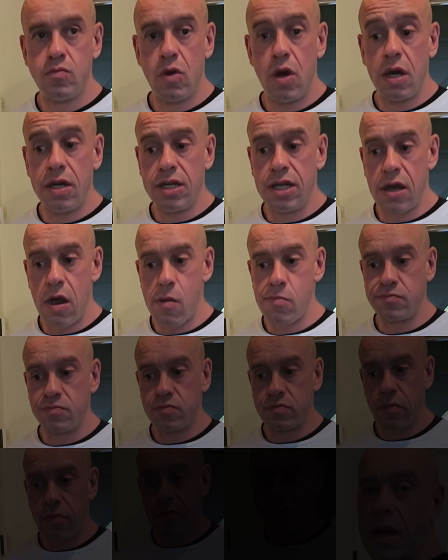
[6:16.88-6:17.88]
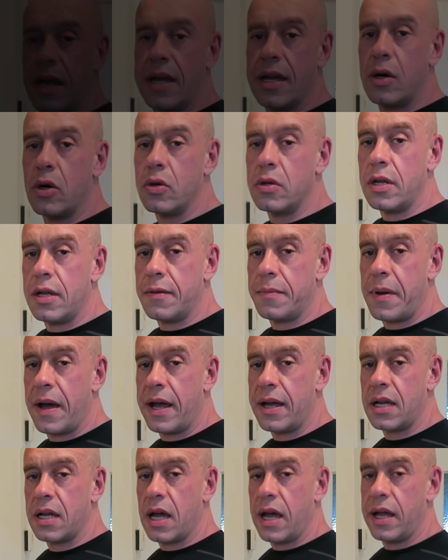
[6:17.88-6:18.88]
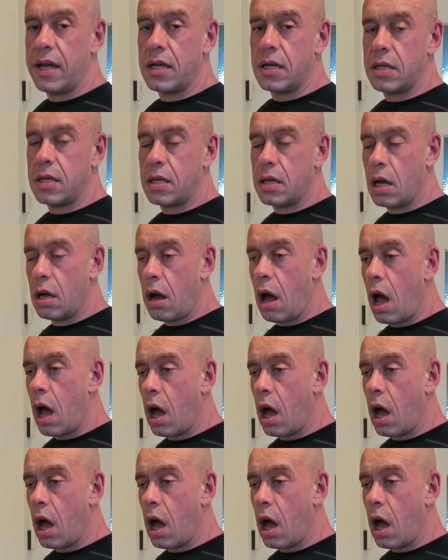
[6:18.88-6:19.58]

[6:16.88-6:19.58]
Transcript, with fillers: Nice. We ate all the pancakes